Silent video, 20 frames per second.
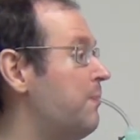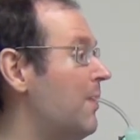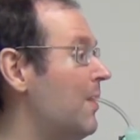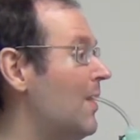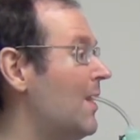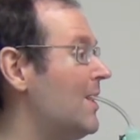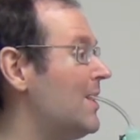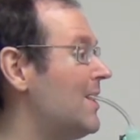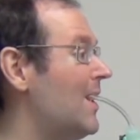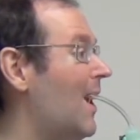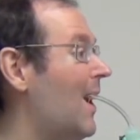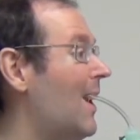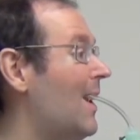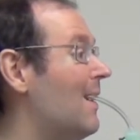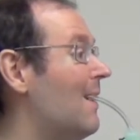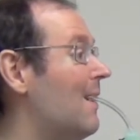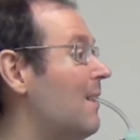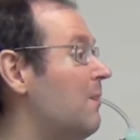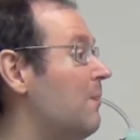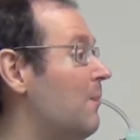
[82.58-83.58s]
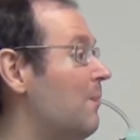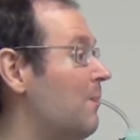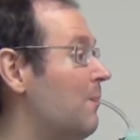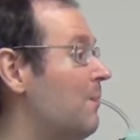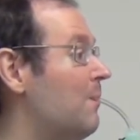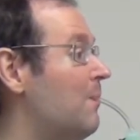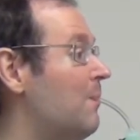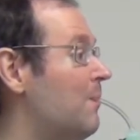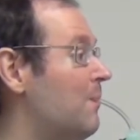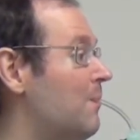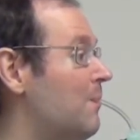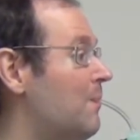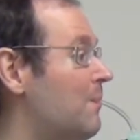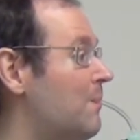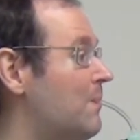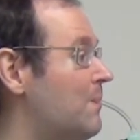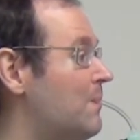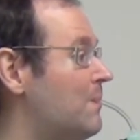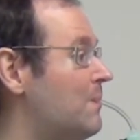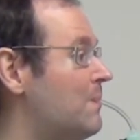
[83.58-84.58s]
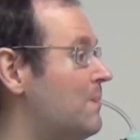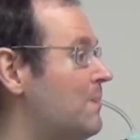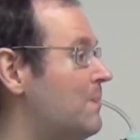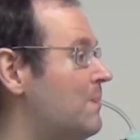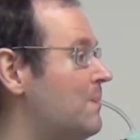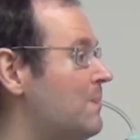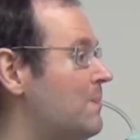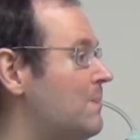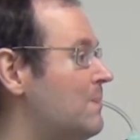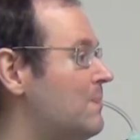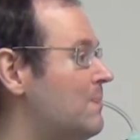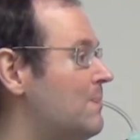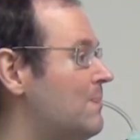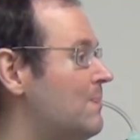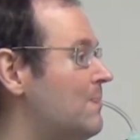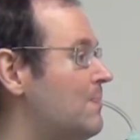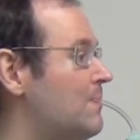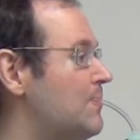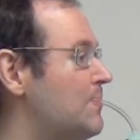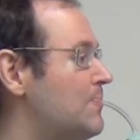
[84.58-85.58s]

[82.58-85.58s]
The person shown says nothing.